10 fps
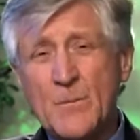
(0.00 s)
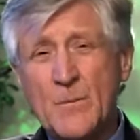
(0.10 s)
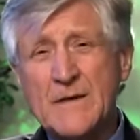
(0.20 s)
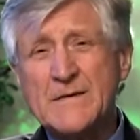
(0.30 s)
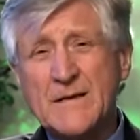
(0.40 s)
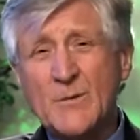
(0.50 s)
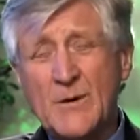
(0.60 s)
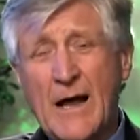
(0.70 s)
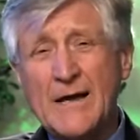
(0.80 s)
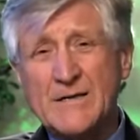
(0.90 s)
Basically,
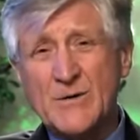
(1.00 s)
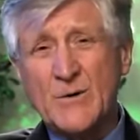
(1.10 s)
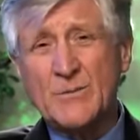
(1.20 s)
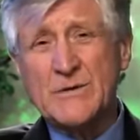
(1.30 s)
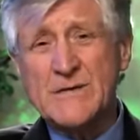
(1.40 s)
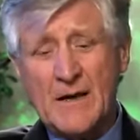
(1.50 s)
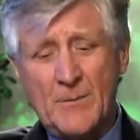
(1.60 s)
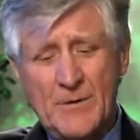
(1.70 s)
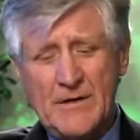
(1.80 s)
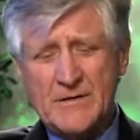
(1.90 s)
what I assumed is that a
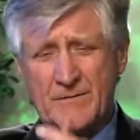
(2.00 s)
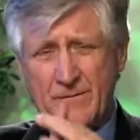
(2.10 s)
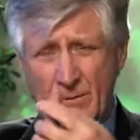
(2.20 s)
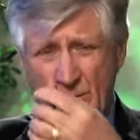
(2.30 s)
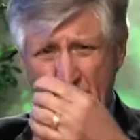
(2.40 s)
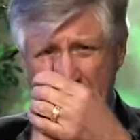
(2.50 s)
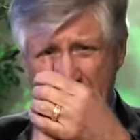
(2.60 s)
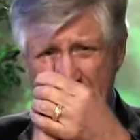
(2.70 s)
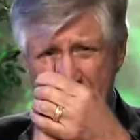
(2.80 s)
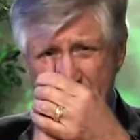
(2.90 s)
piece of fuel
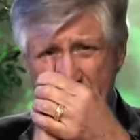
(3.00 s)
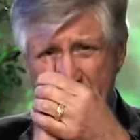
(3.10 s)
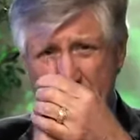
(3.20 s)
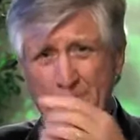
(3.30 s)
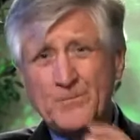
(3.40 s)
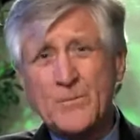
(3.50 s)
about this big